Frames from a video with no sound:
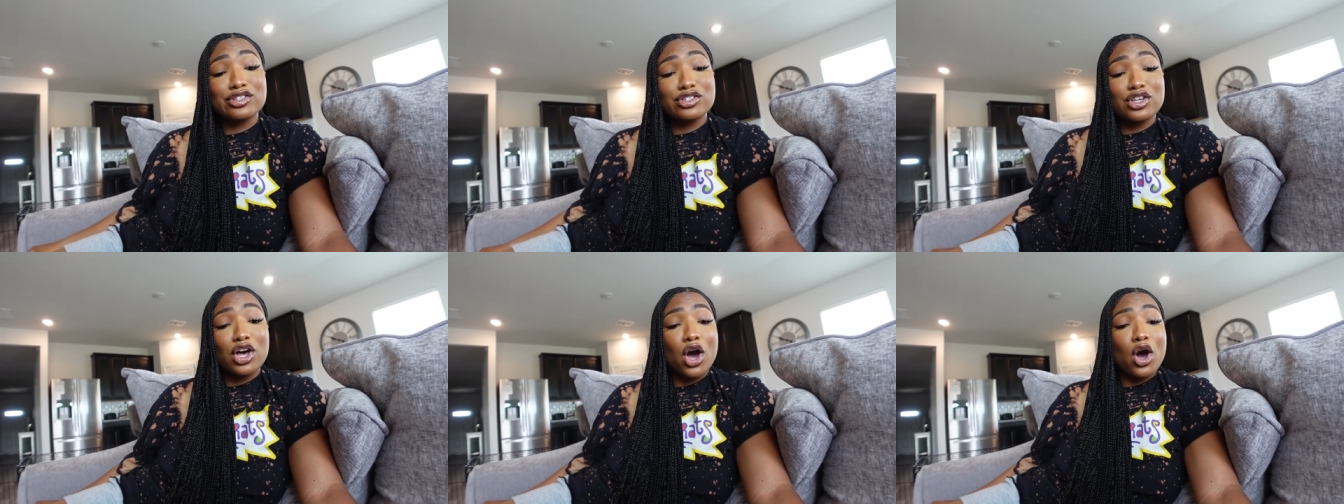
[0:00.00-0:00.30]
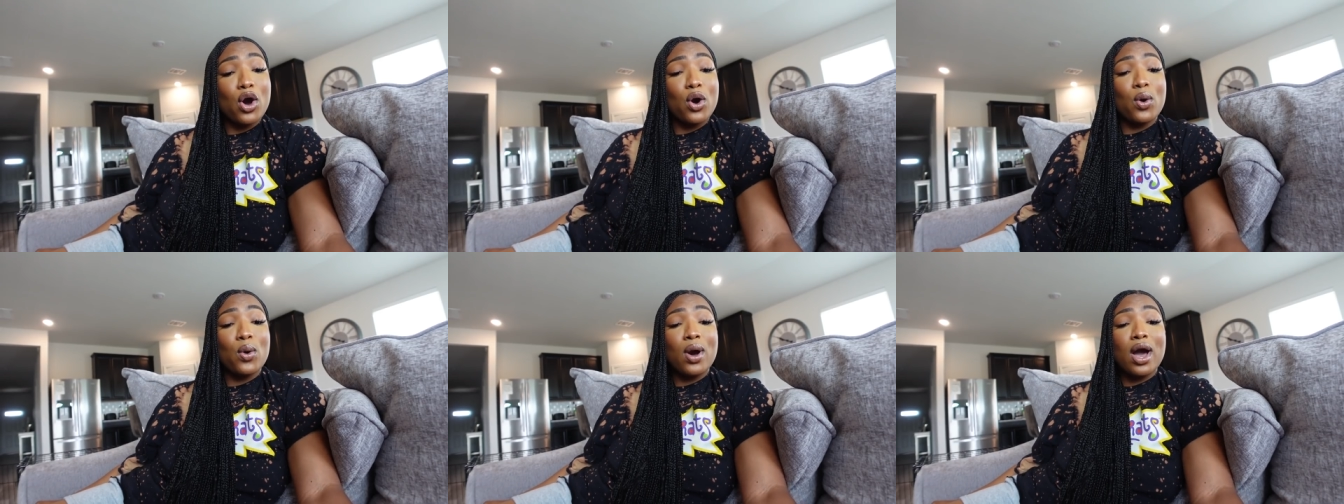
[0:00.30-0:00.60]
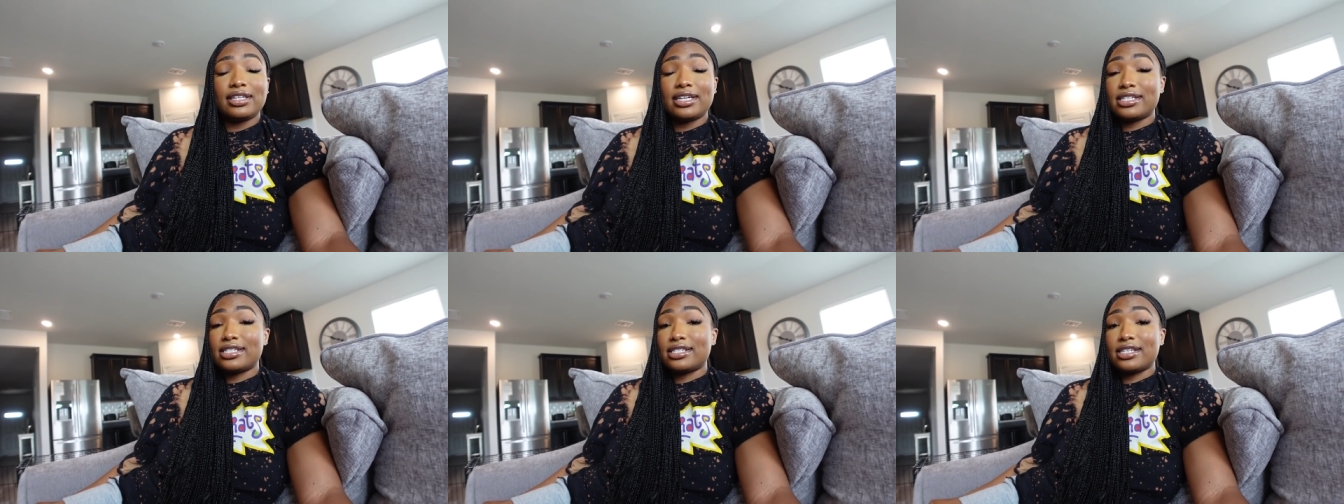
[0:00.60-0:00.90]
So
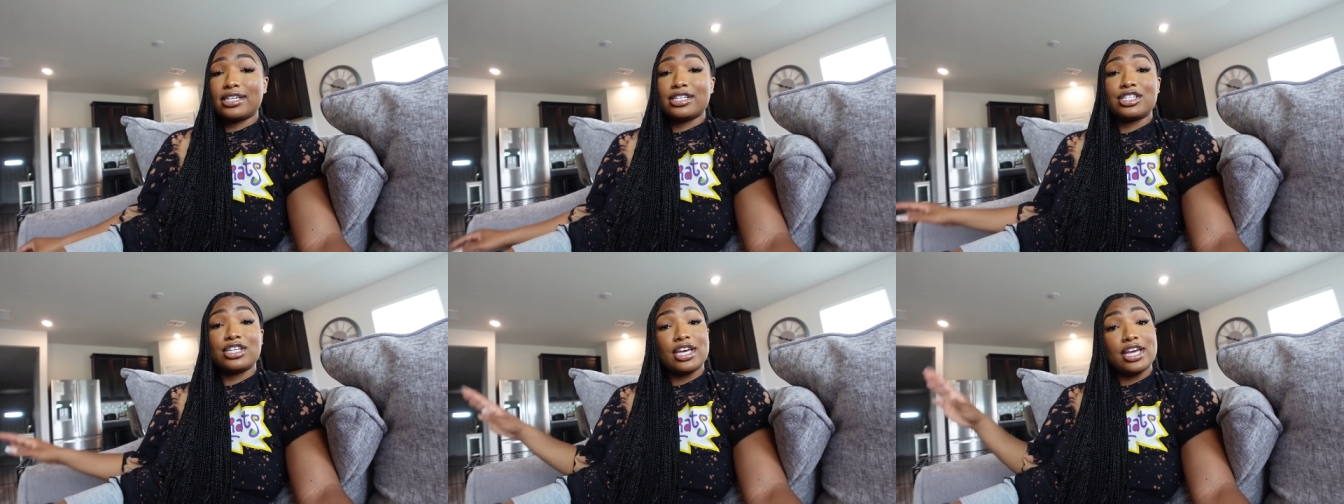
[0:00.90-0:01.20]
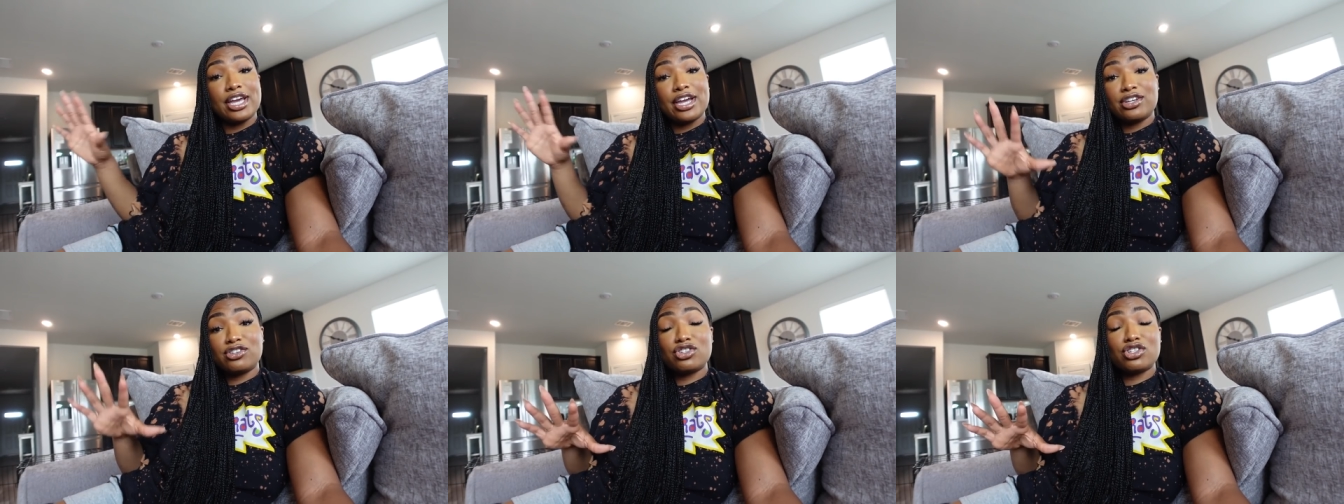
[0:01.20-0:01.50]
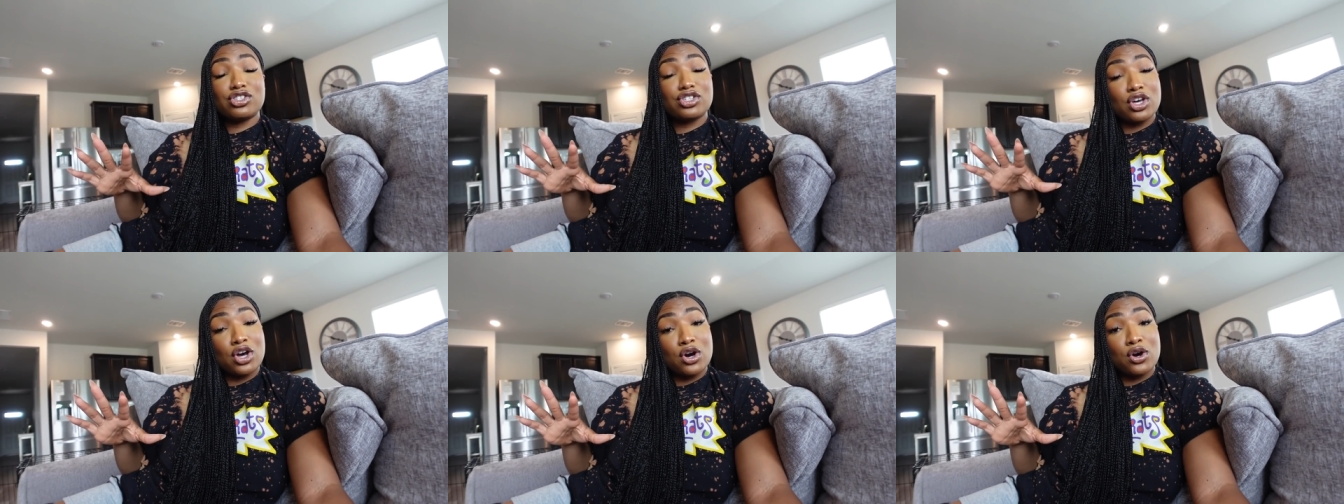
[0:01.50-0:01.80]
listen, to each
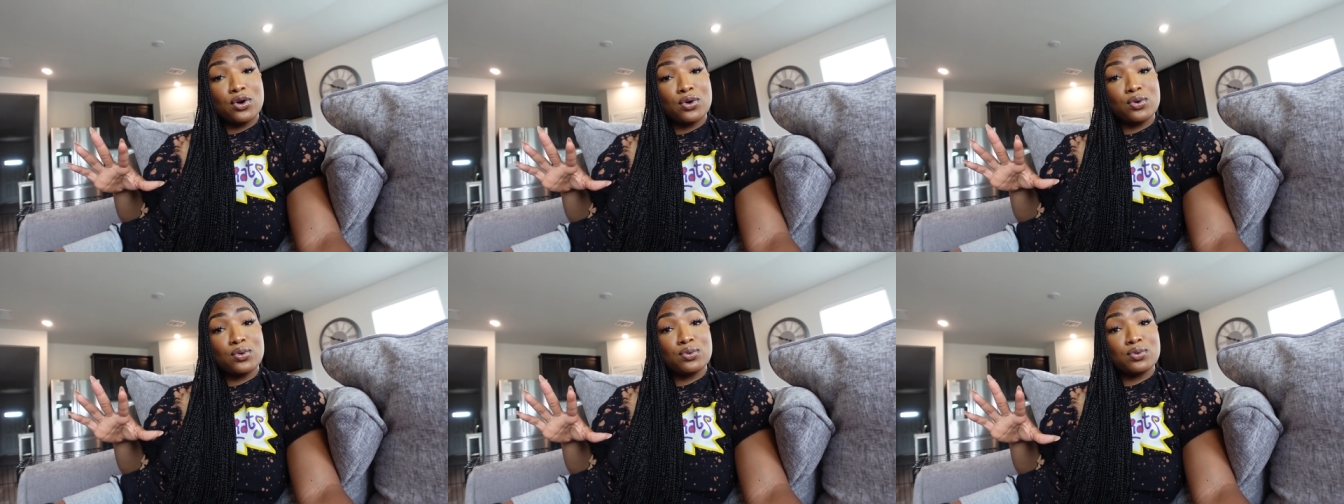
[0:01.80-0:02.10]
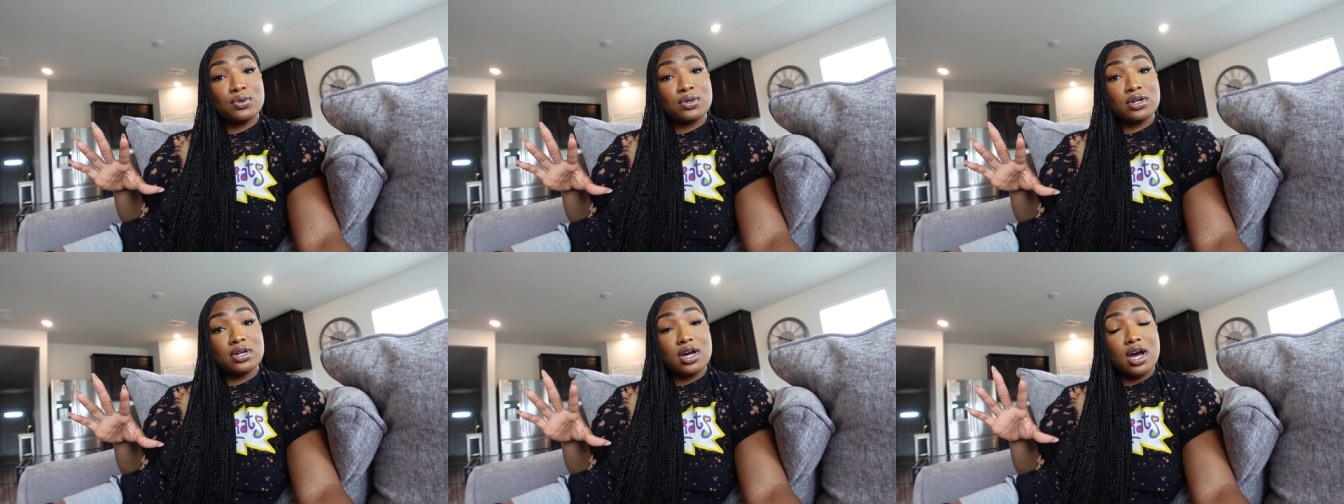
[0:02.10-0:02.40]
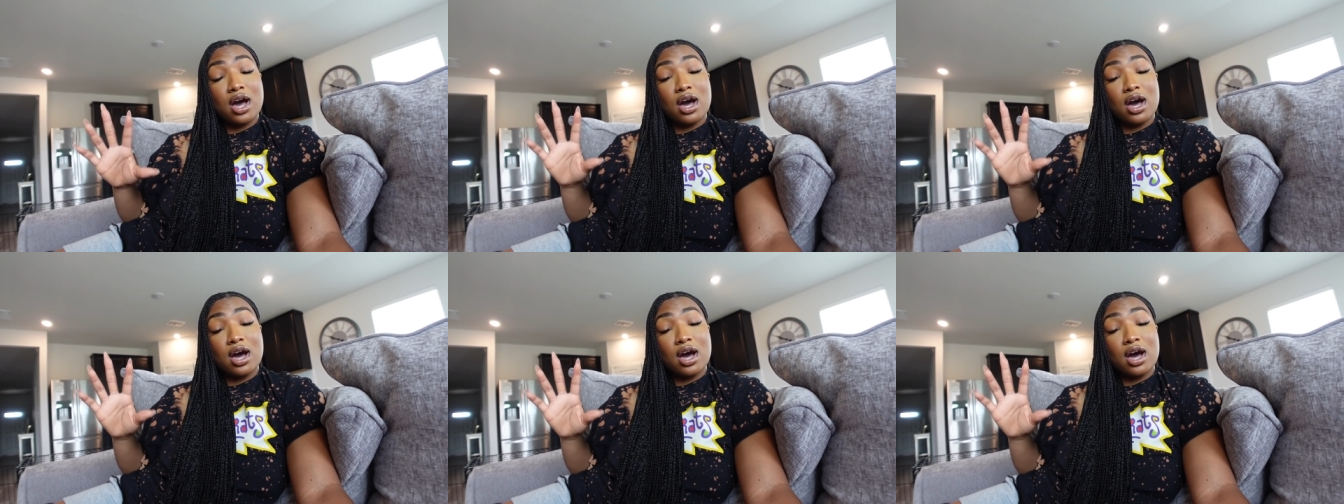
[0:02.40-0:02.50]
its own.